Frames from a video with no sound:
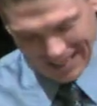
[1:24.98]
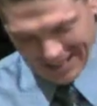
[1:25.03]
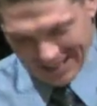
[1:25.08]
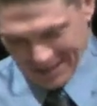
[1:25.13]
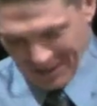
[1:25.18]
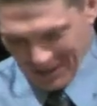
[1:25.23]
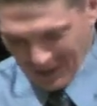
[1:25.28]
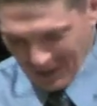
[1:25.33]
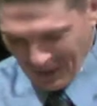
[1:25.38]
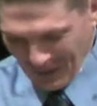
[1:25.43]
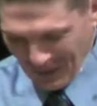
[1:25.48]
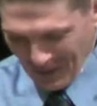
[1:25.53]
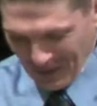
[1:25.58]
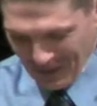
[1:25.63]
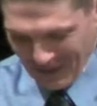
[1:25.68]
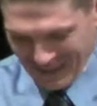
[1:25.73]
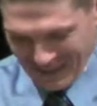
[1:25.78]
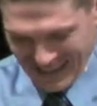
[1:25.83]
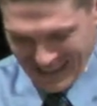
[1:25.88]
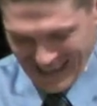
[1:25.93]
us a little
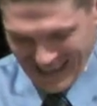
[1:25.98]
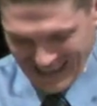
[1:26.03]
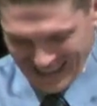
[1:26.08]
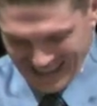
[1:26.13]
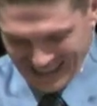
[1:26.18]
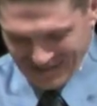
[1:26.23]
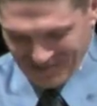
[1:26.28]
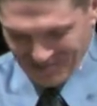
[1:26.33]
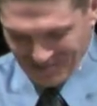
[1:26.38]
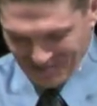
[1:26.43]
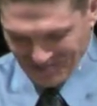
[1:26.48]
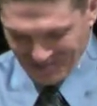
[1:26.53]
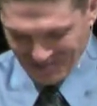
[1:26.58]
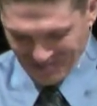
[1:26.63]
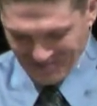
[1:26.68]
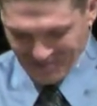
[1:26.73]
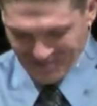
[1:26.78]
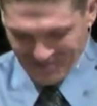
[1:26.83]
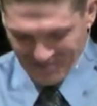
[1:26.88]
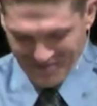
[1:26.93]
long.
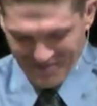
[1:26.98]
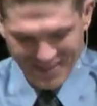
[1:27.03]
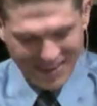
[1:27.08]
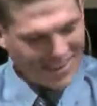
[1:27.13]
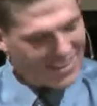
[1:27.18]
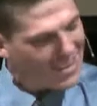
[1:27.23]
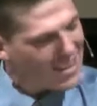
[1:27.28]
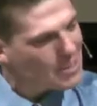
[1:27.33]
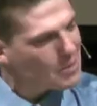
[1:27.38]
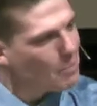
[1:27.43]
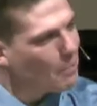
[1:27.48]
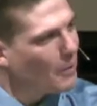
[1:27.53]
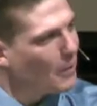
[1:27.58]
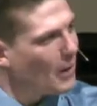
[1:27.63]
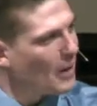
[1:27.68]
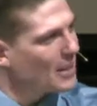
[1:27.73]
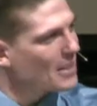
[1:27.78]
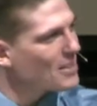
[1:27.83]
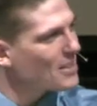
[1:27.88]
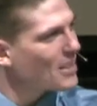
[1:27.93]
These
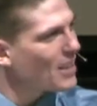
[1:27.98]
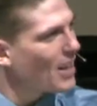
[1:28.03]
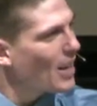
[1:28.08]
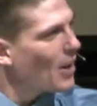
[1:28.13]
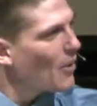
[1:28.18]
books